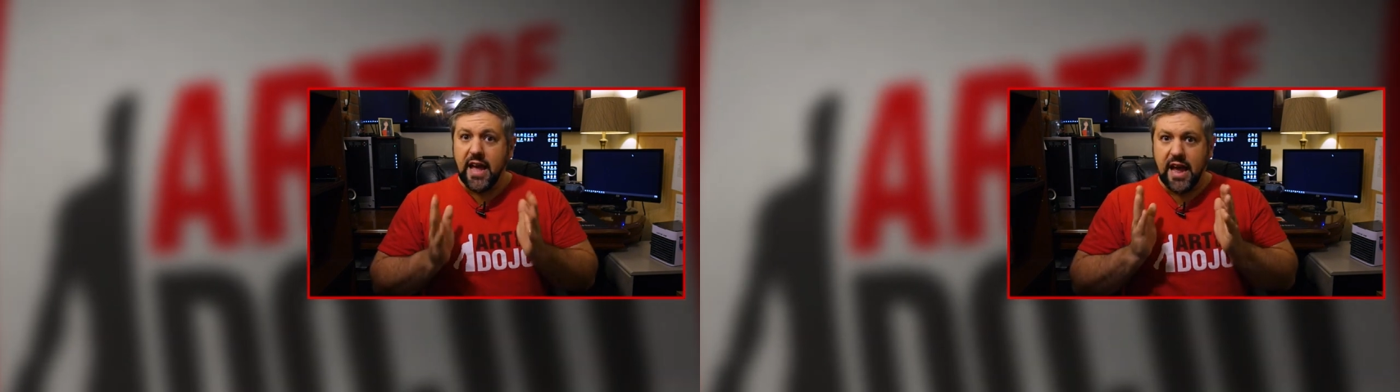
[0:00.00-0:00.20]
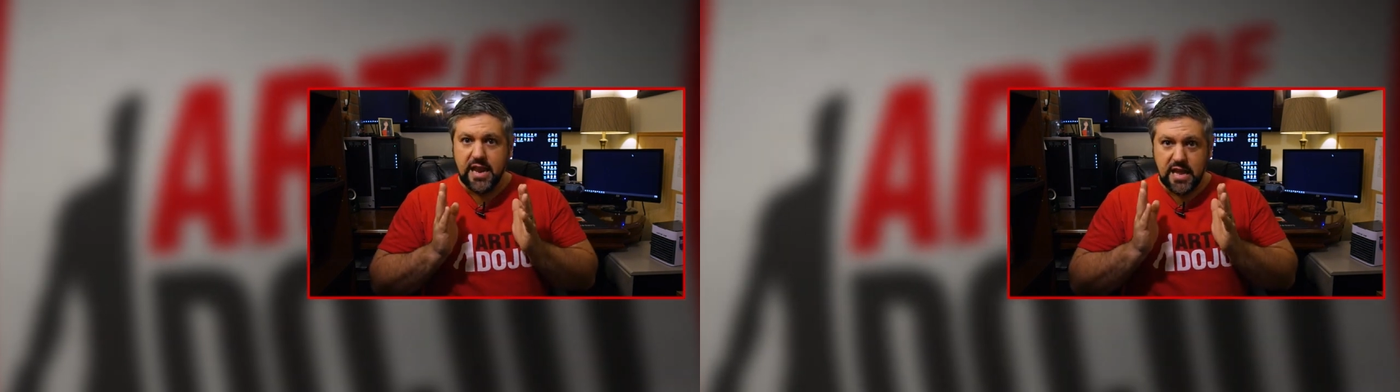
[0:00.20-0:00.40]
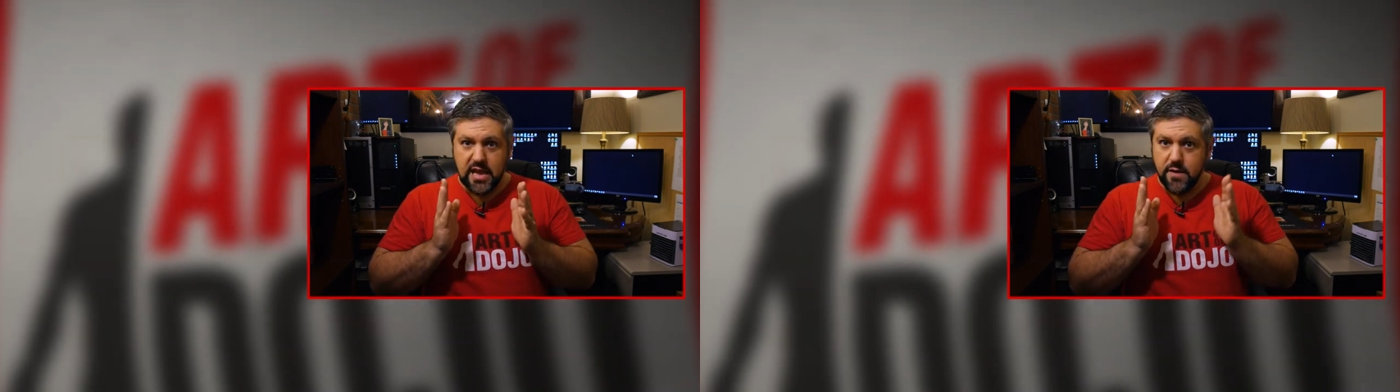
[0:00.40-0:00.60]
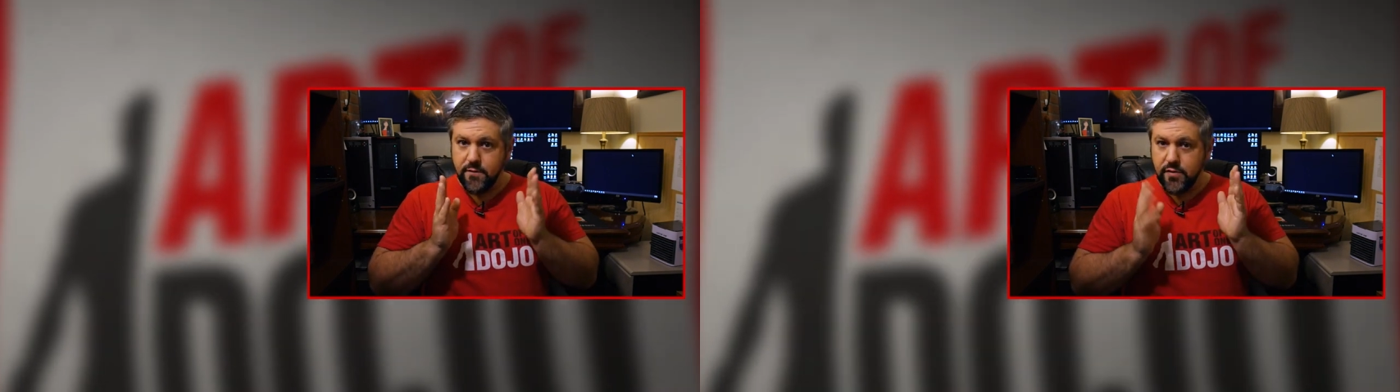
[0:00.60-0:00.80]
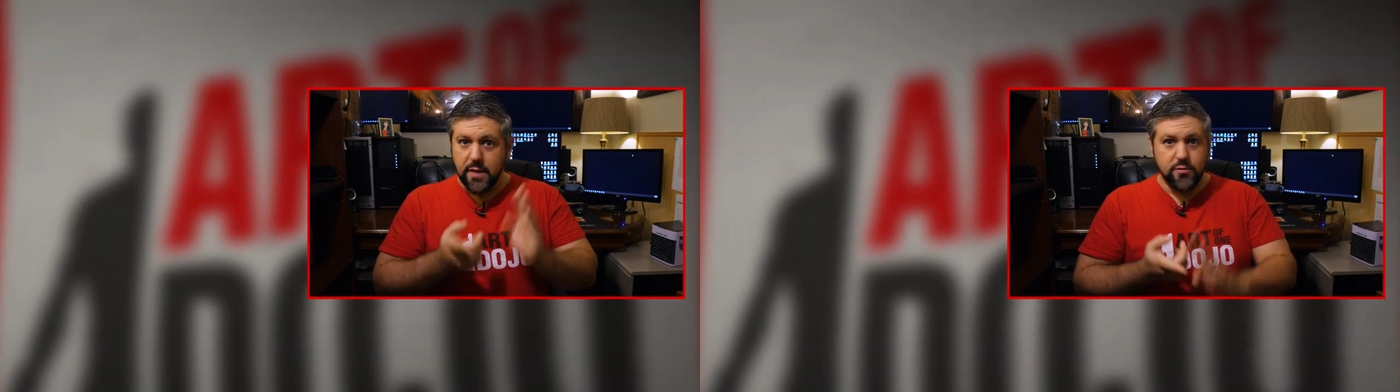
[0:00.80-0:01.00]
Any
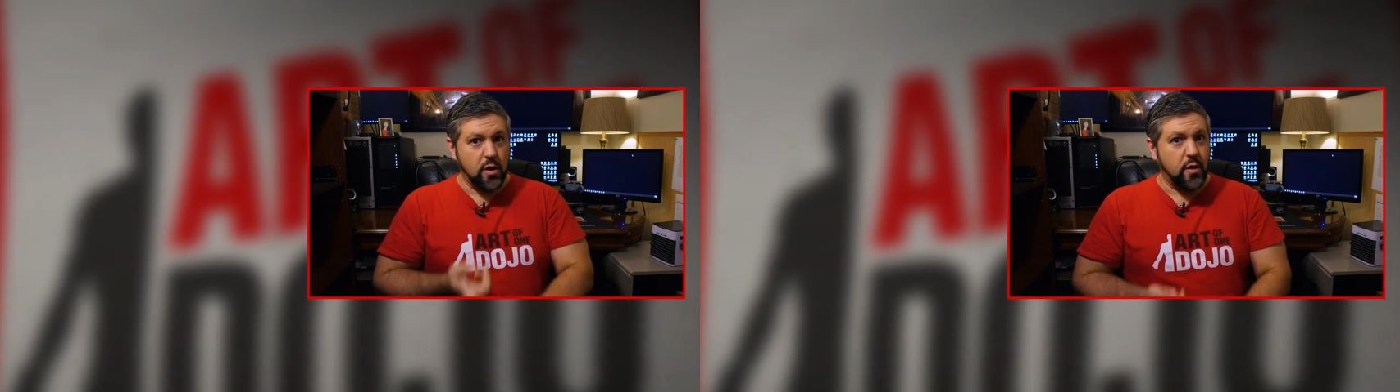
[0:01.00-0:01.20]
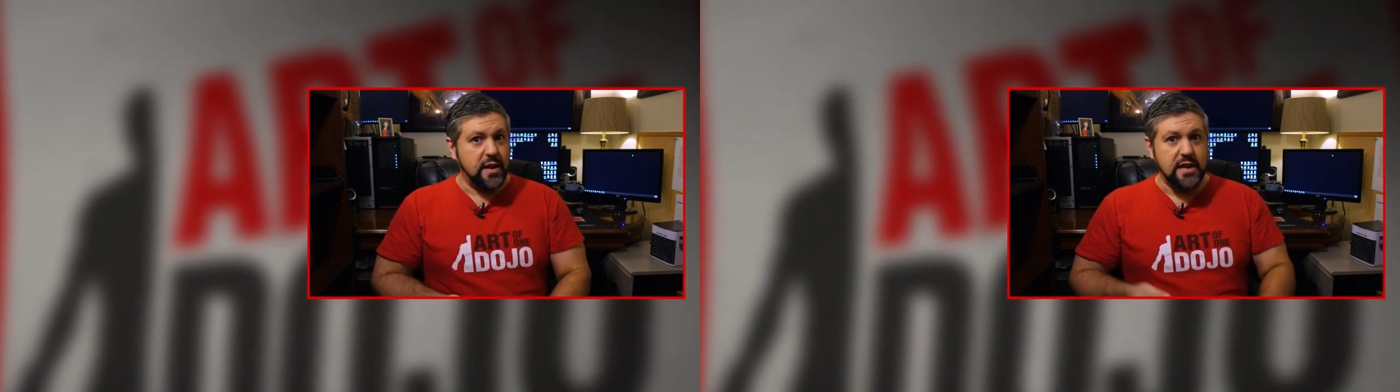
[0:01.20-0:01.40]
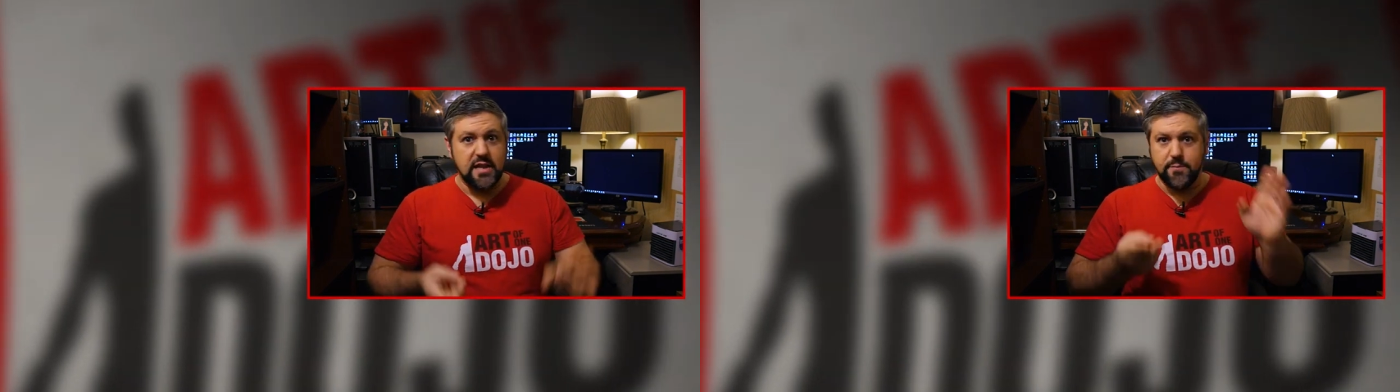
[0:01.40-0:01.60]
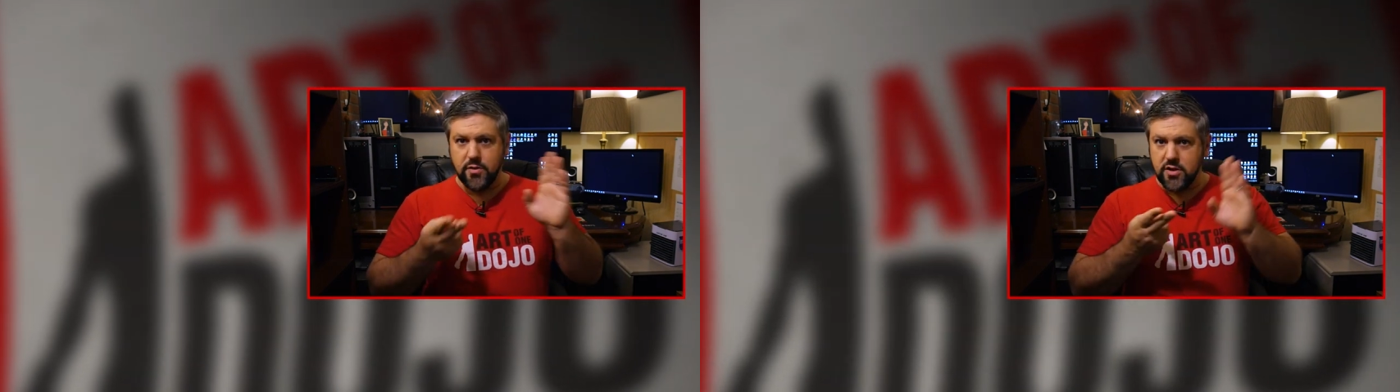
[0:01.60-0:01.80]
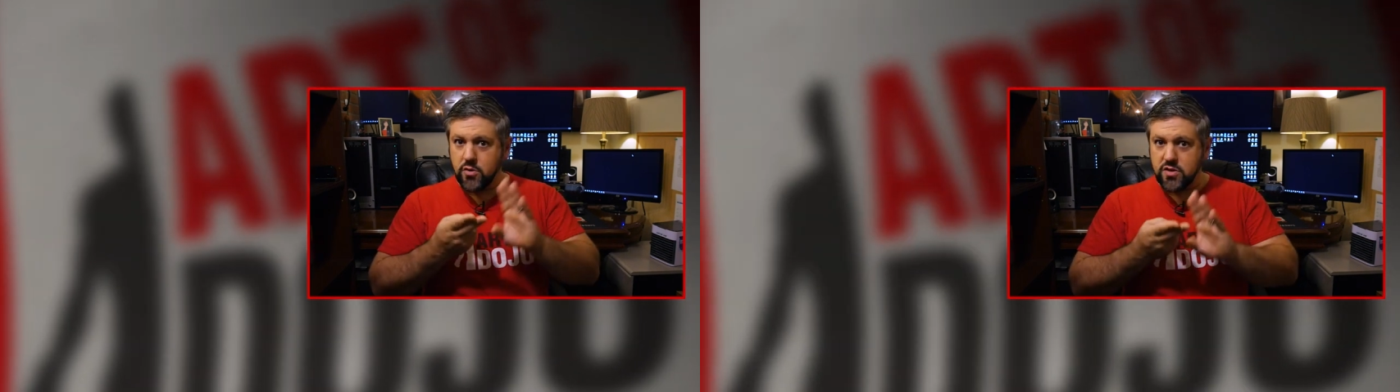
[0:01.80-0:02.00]
flamethrowing, any
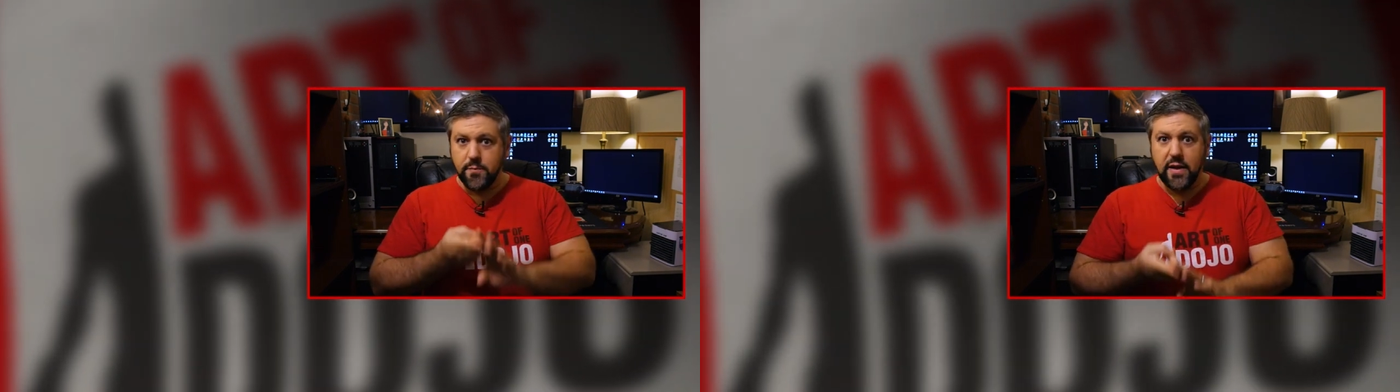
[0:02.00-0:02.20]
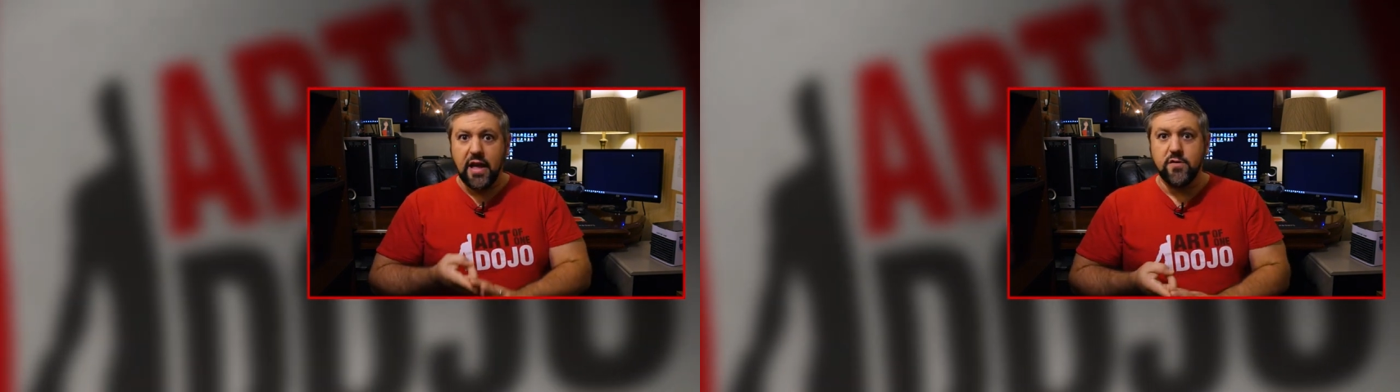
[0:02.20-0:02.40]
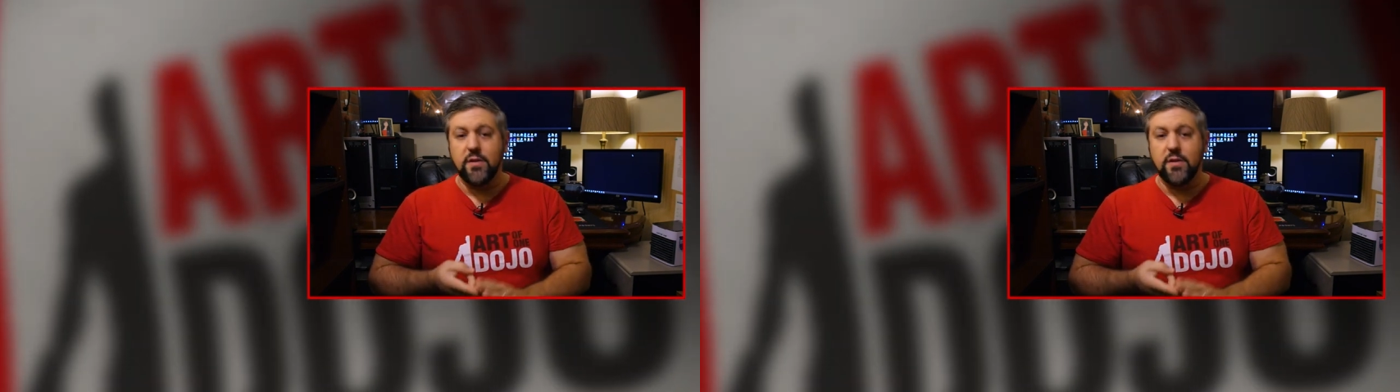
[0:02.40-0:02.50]
political debates